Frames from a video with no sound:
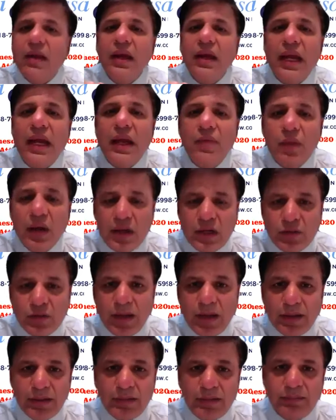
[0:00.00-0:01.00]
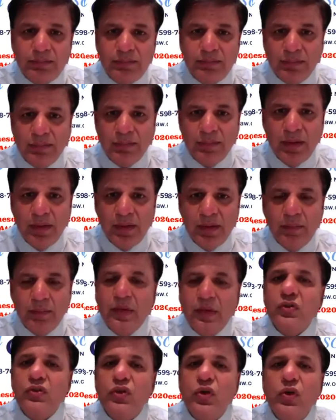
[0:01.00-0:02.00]
E1 is better
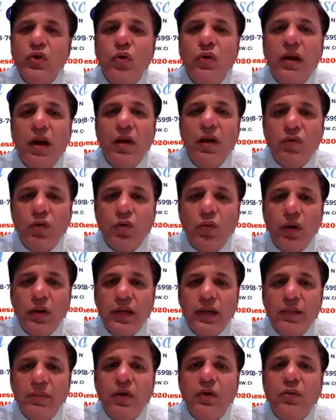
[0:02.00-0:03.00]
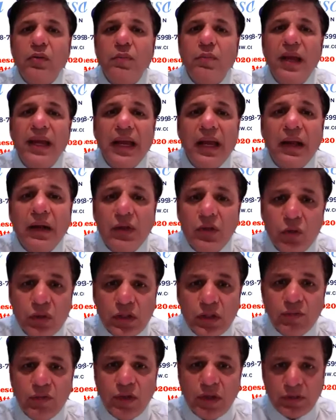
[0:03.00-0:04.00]
because you don't have to worry about making a huge
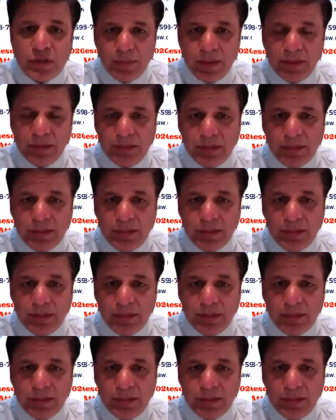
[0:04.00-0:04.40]
investment.